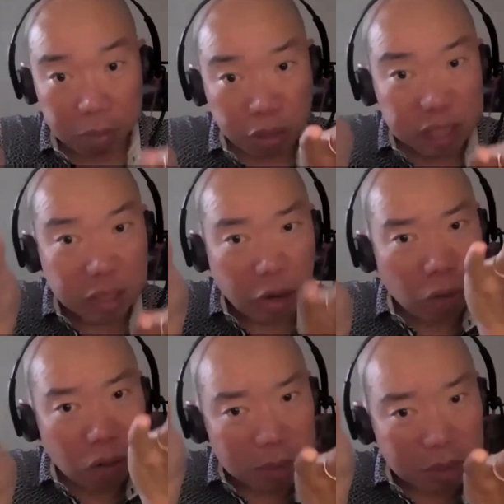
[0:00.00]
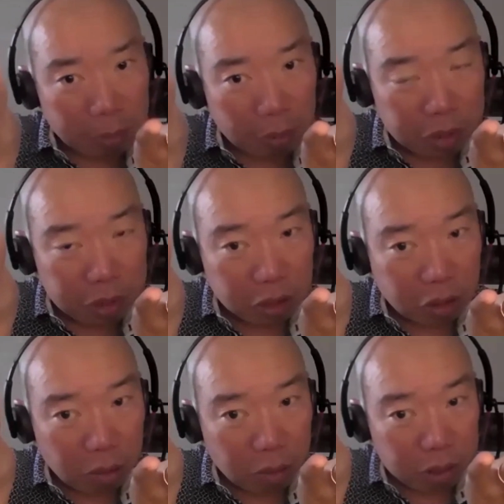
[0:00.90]
So it's all about the protein to
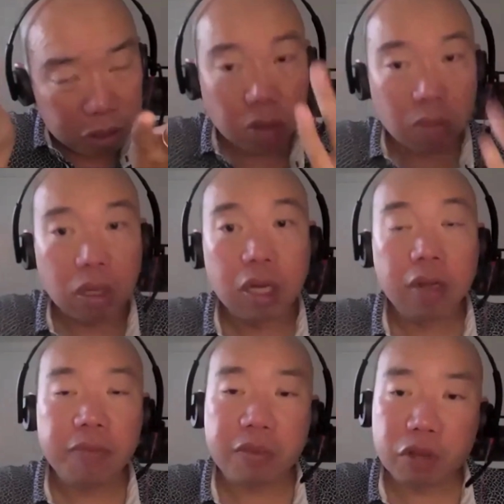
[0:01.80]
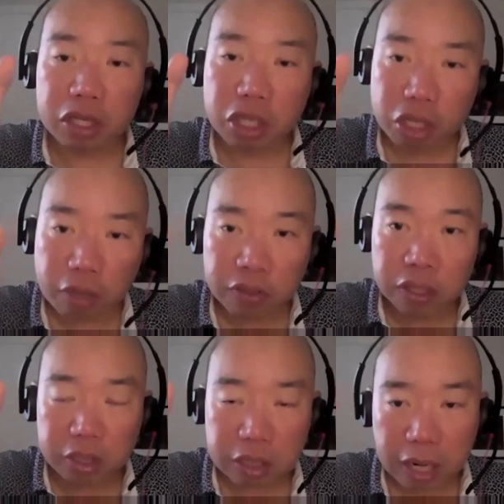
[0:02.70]
carb ratio. If you can shift
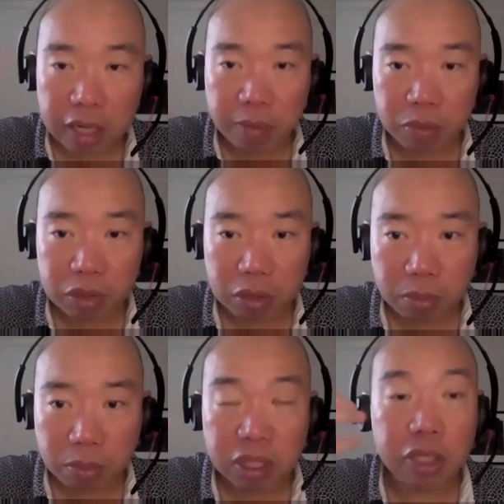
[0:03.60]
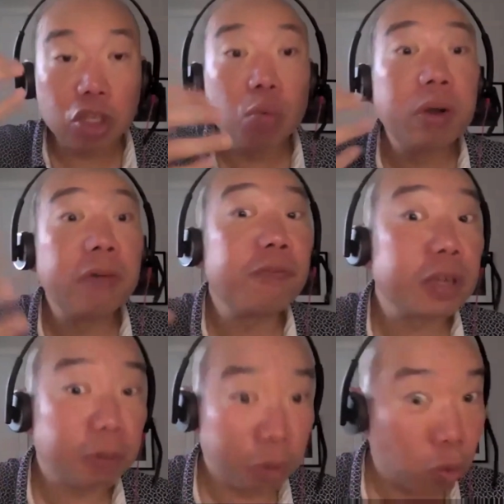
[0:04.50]
it slightly more to the protein, you will
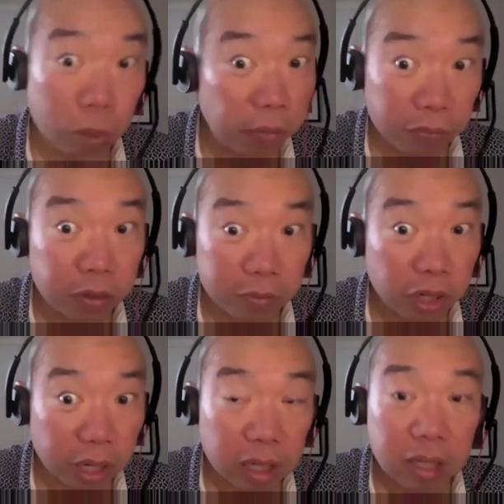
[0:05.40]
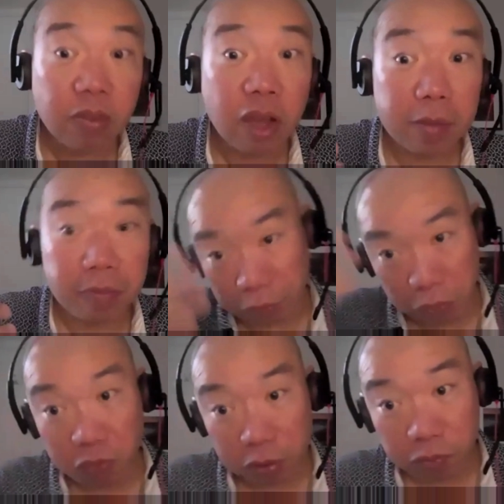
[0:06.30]
feel fuller. And if you
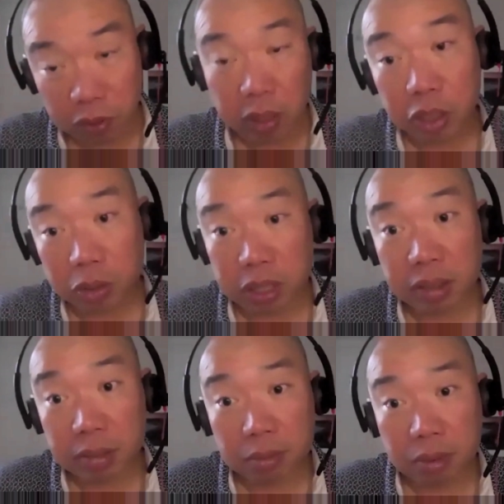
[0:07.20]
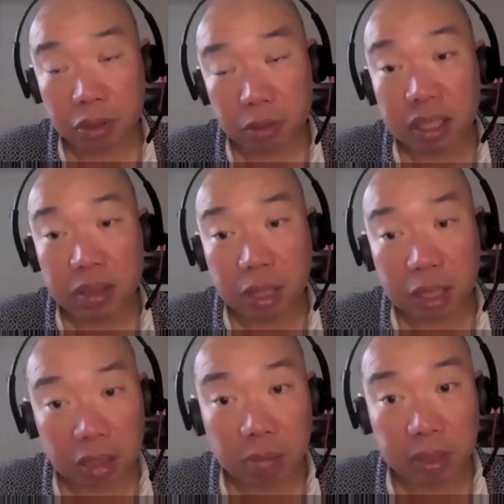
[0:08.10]
feel fuller, you'll eat a
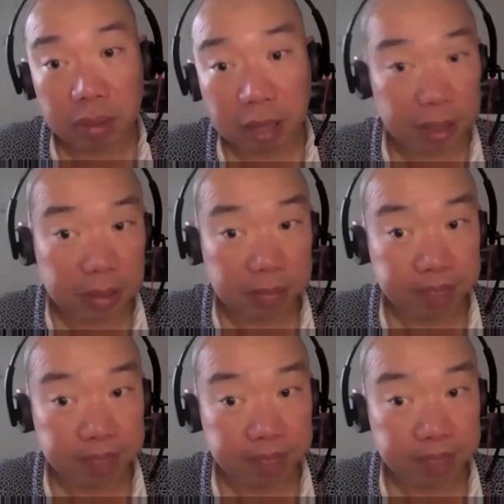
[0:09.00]
little bit less.